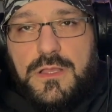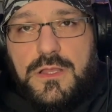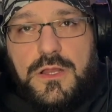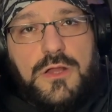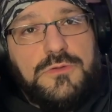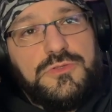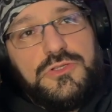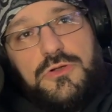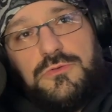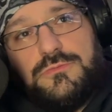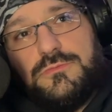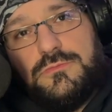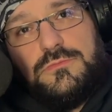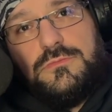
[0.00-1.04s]
You know,
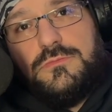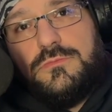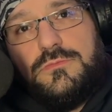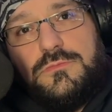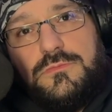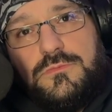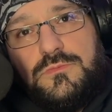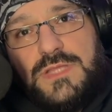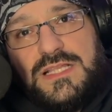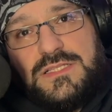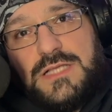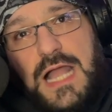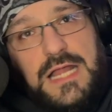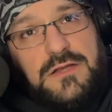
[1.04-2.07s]
so
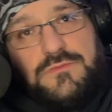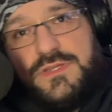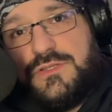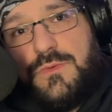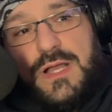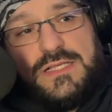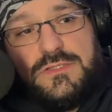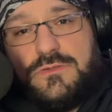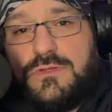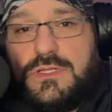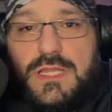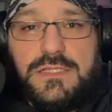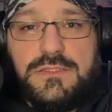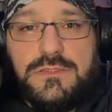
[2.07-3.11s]
that's kind of the reason why I still
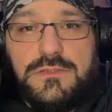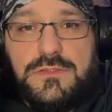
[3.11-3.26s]
collect,